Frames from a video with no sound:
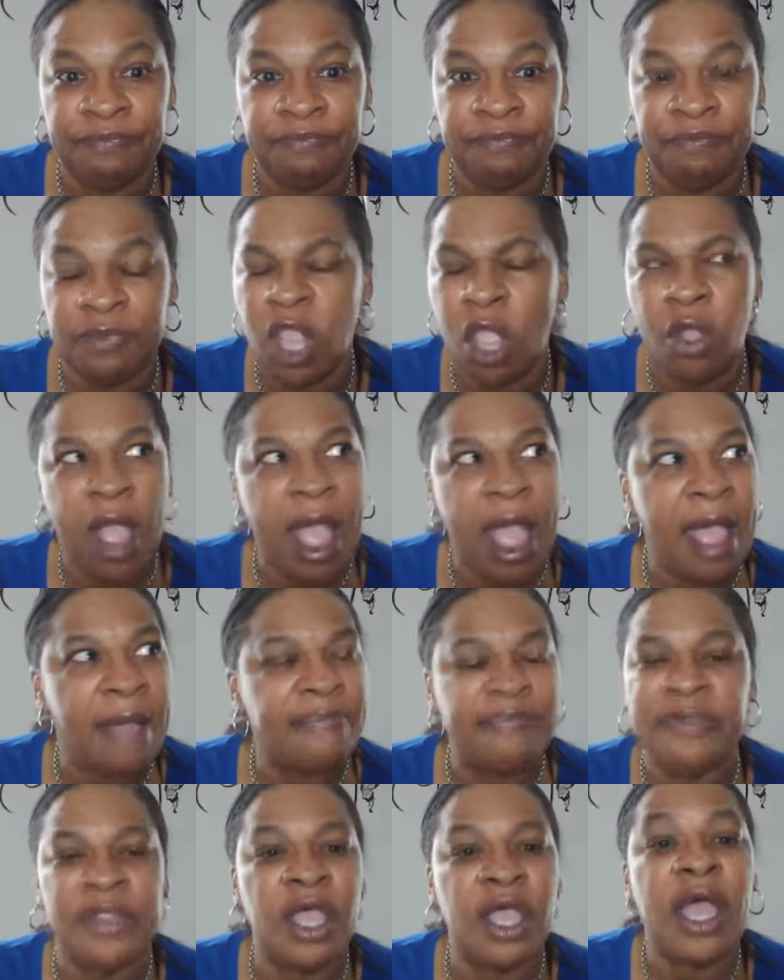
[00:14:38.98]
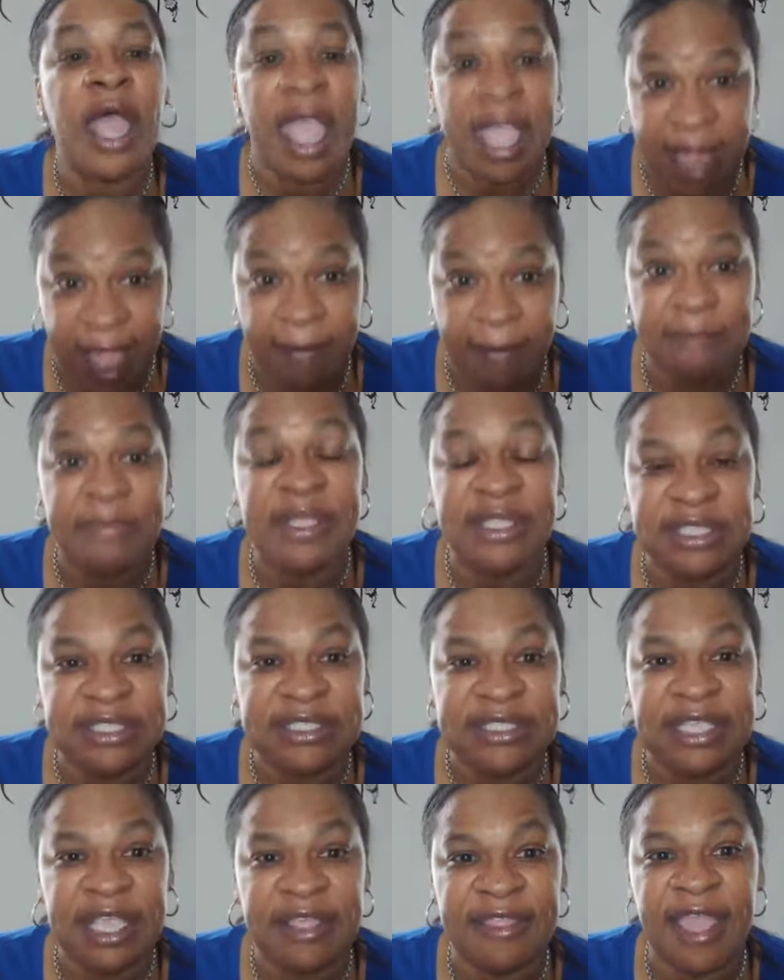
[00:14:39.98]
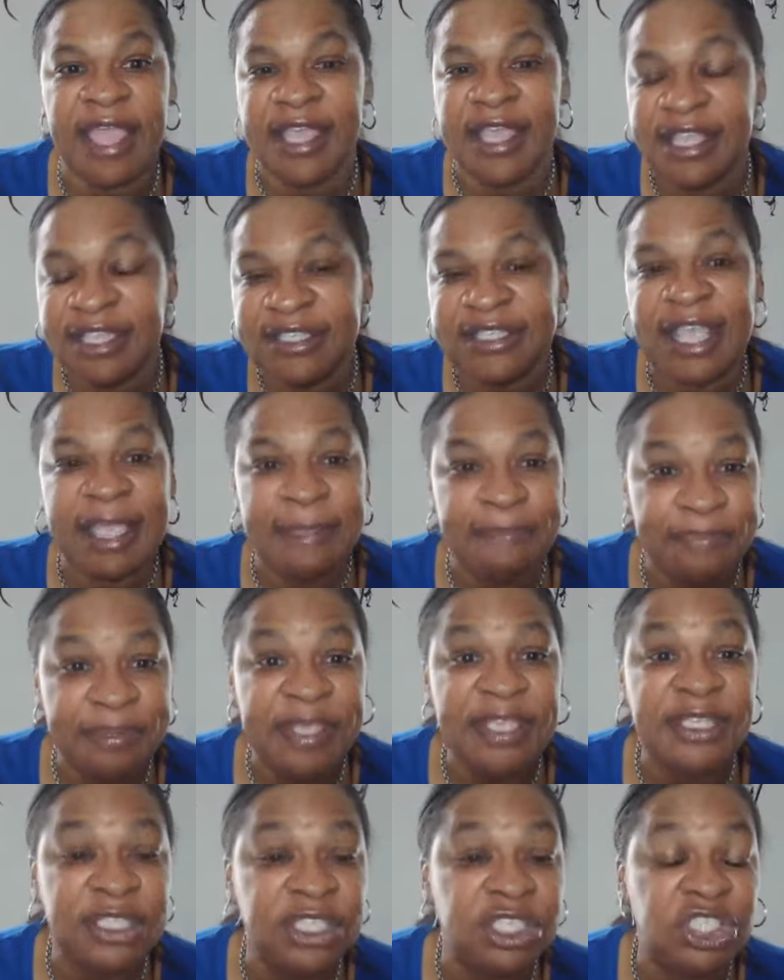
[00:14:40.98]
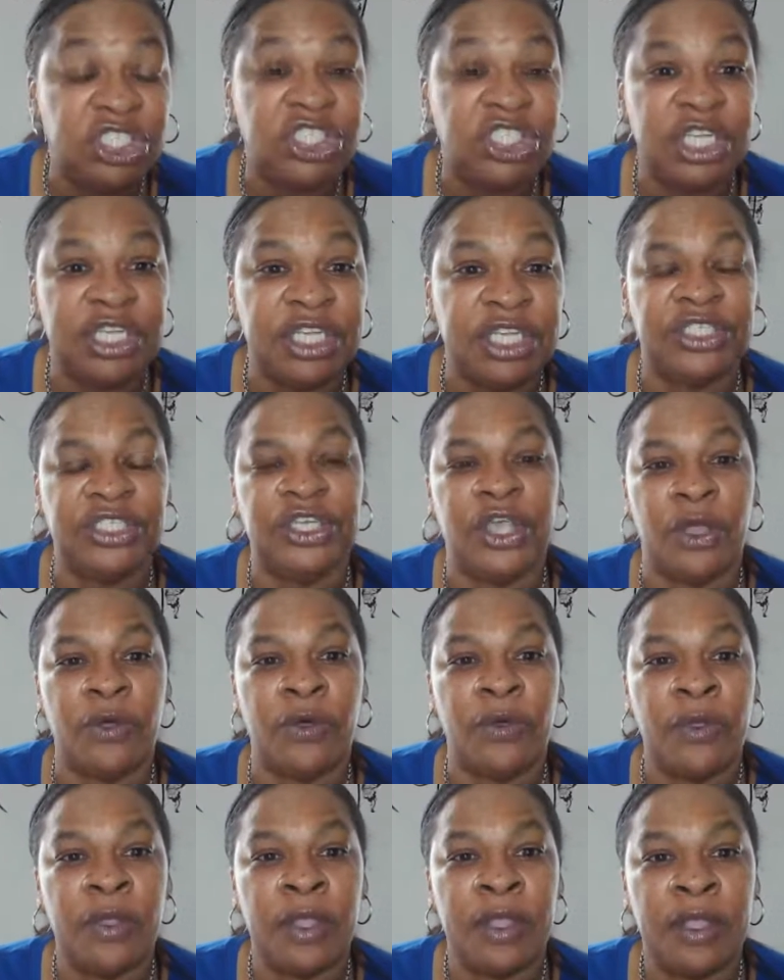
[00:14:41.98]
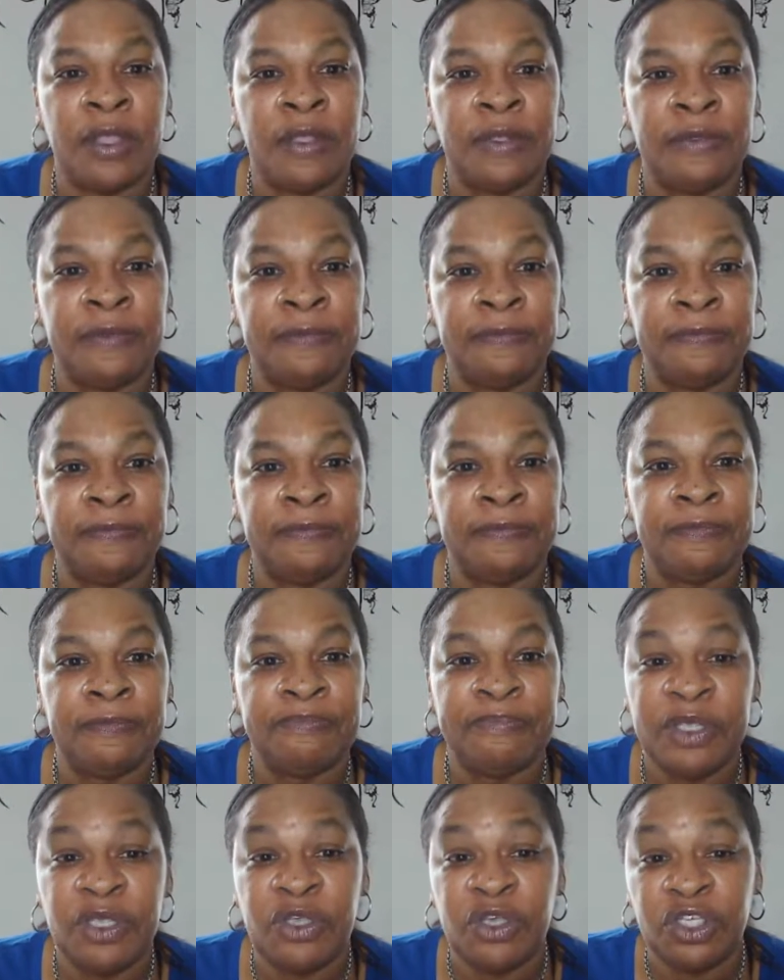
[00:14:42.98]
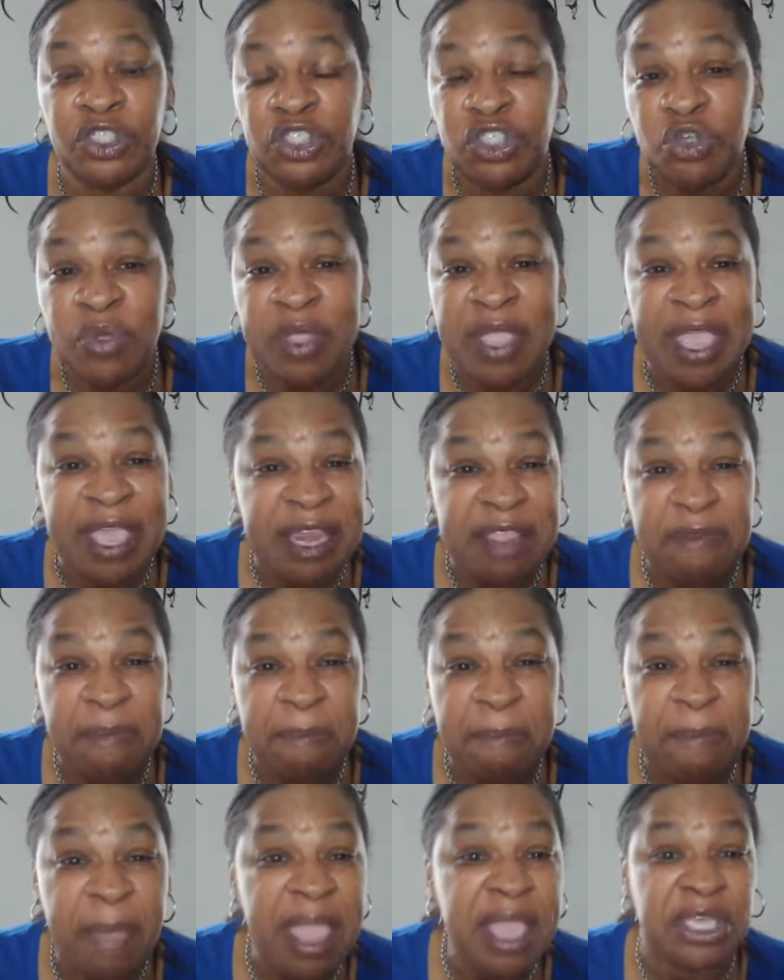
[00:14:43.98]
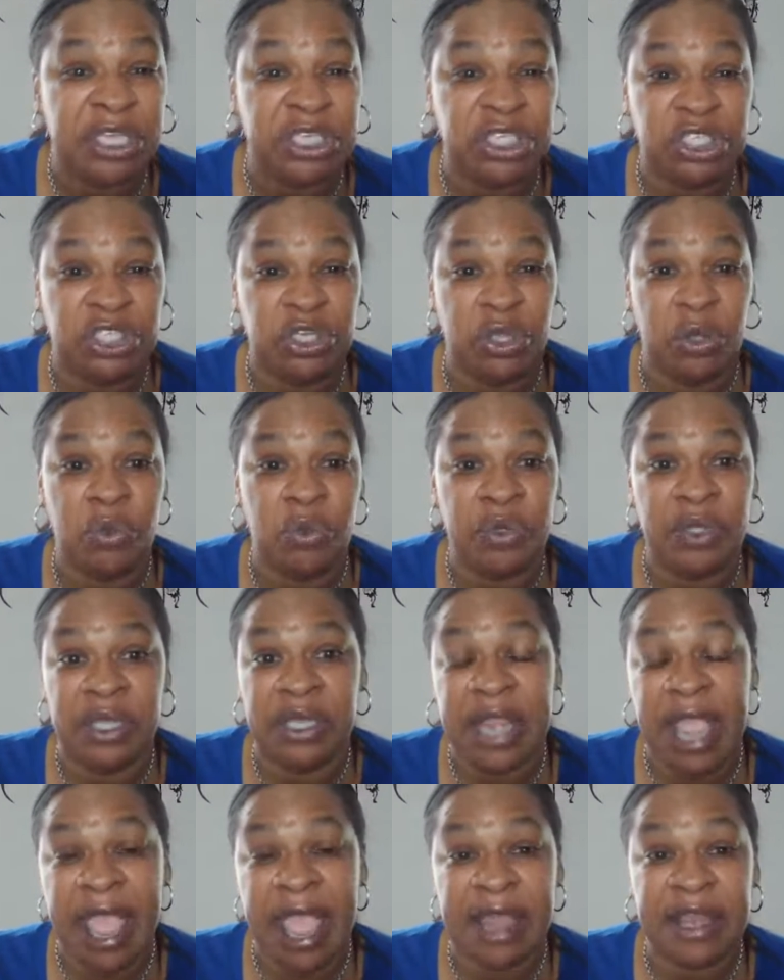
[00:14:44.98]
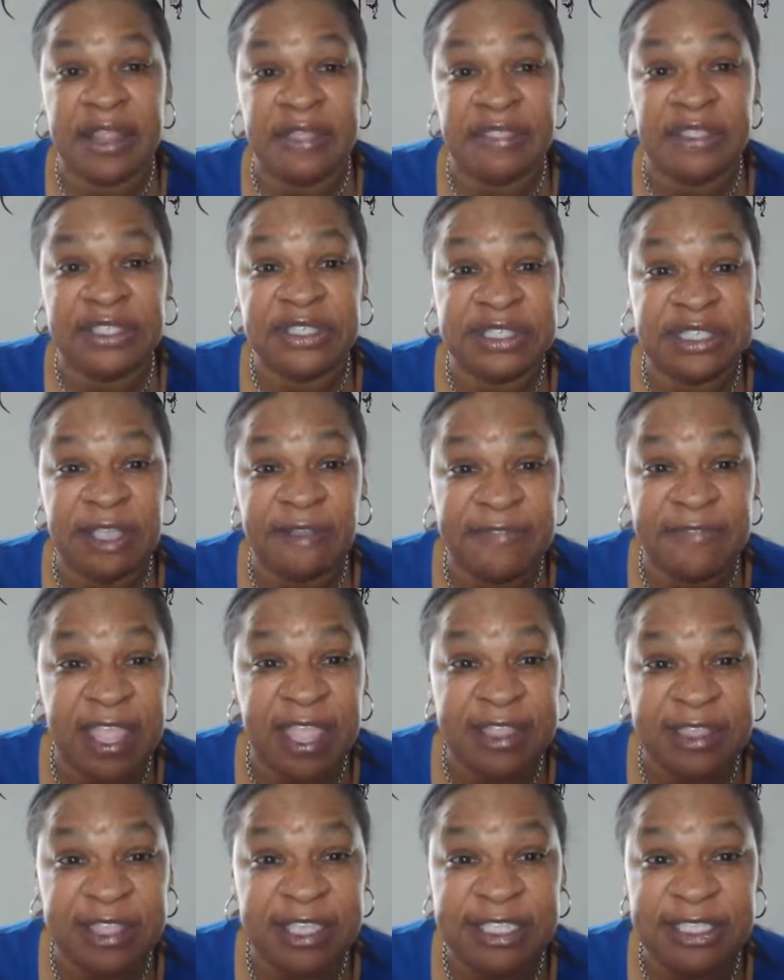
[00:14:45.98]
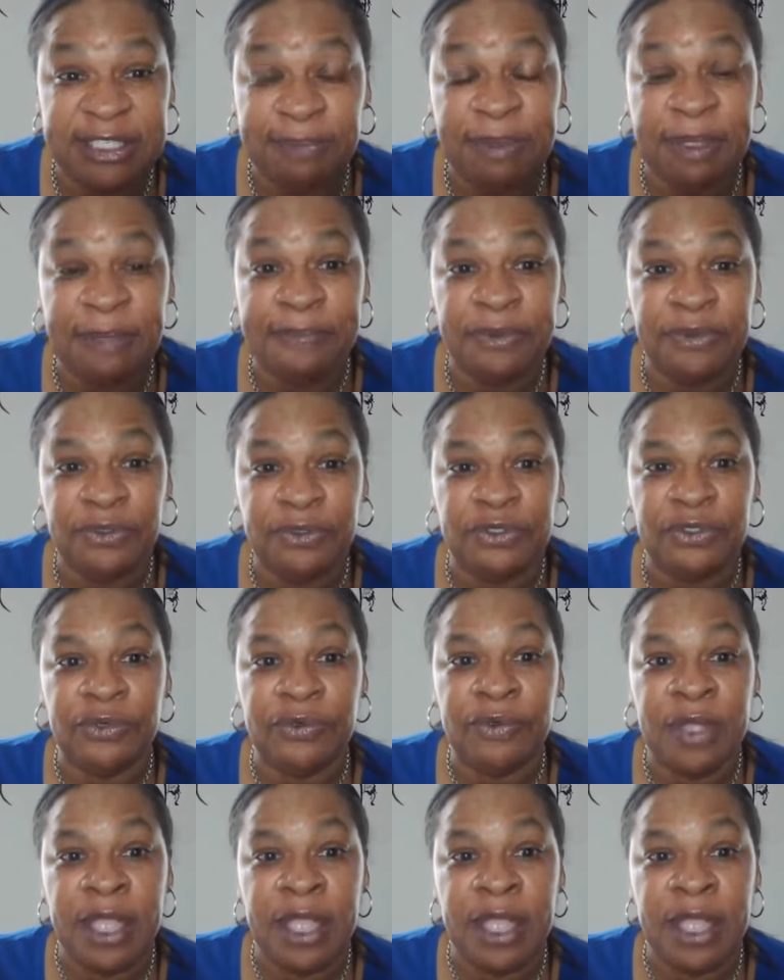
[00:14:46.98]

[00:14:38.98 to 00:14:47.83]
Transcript: No, and I meant to say that. It's a piece of shit show, because you can't even make a show good out of the stuff that these people do.